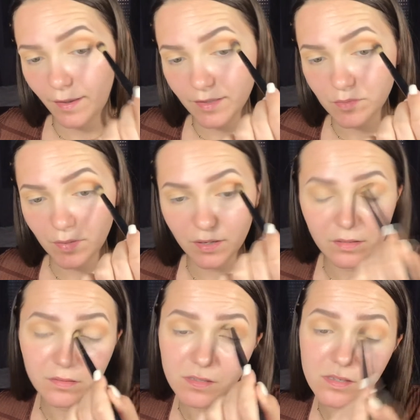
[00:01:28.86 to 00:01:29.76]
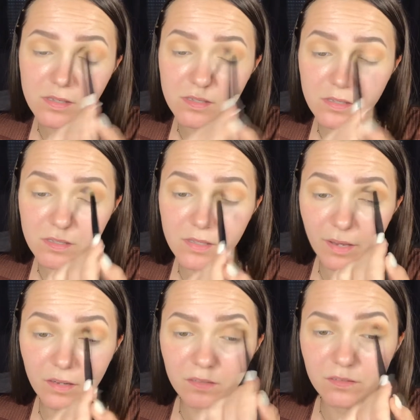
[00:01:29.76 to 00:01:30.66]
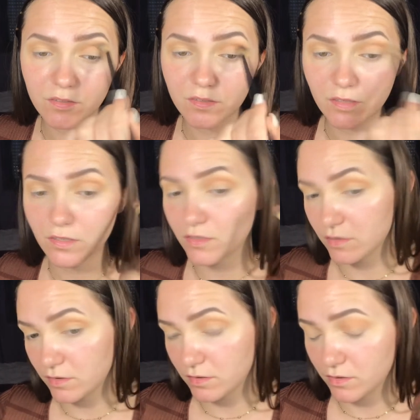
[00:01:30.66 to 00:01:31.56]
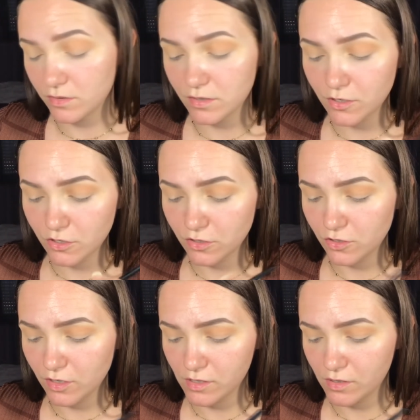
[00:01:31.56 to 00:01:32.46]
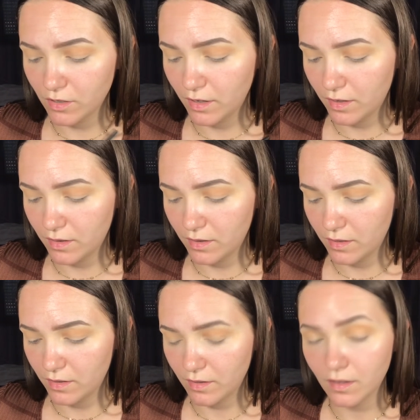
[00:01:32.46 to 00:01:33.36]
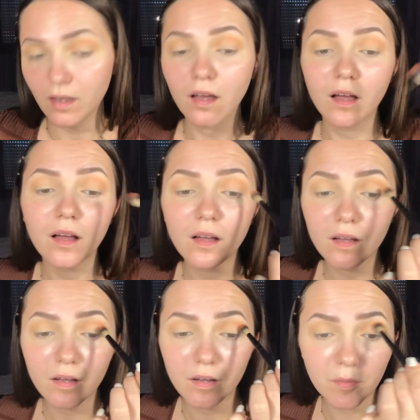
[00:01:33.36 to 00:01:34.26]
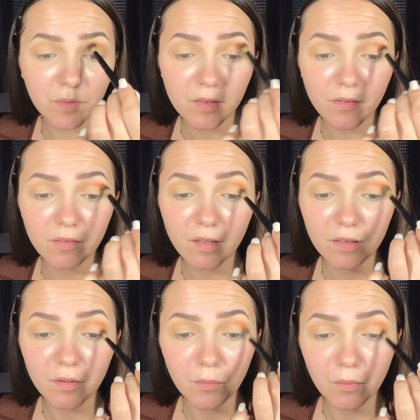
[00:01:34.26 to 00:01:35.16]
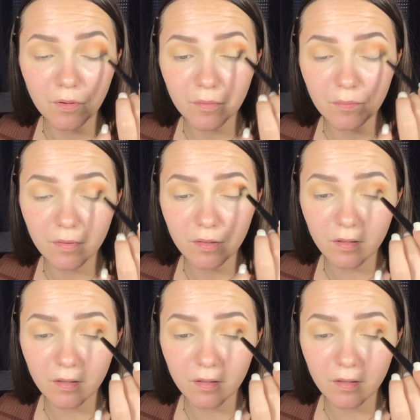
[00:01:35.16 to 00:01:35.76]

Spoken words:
as my second transition just to get a bit of that warmth.